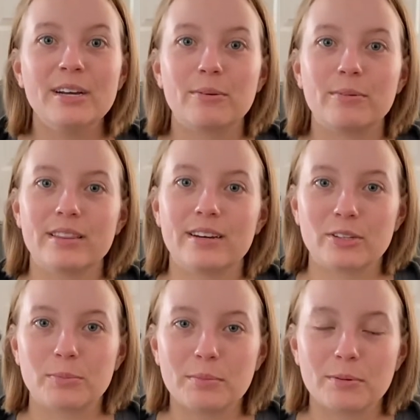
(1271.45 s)
when the
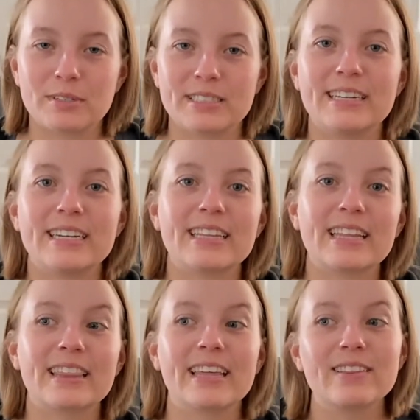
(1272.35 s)
other people were standing. And
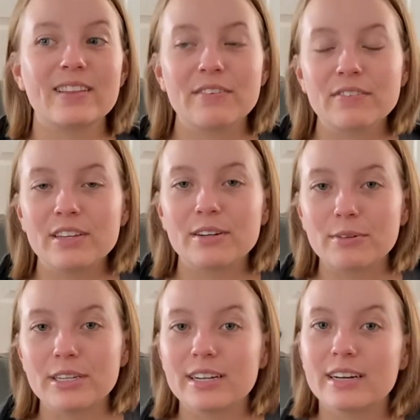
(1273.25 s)
then they left the
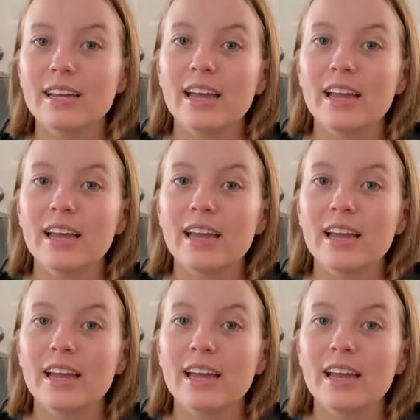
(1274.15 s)
arena